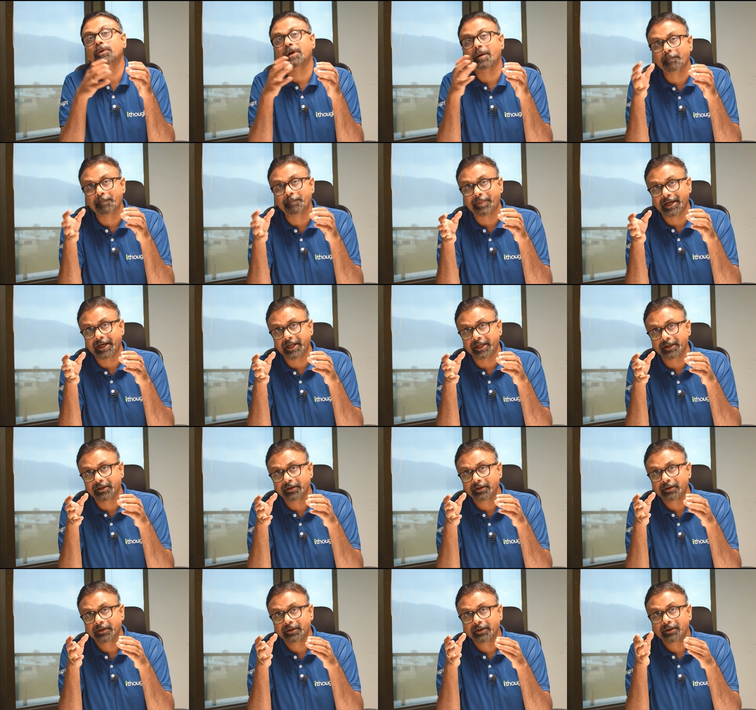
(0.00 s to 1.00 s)

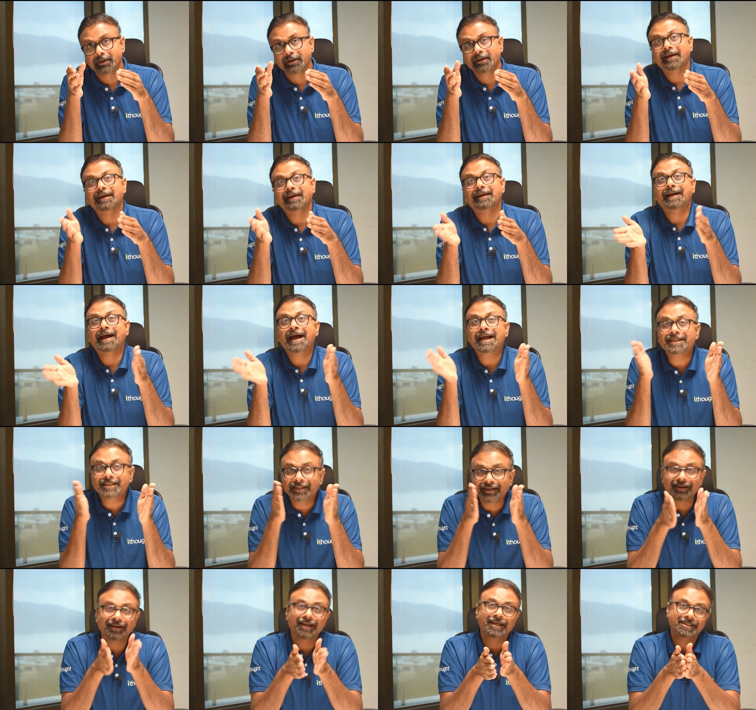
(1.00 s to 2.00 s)
compelling,
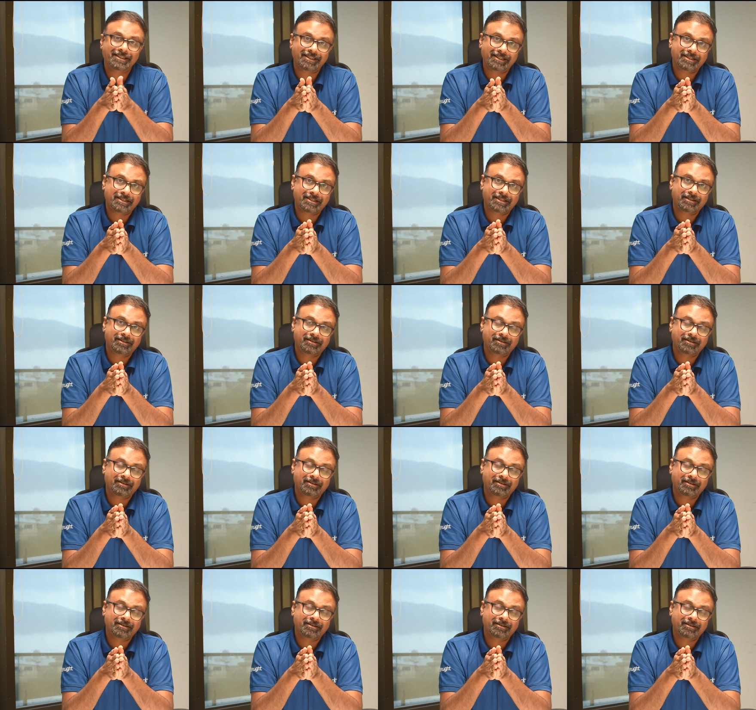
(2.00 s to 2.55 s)
rationalize it.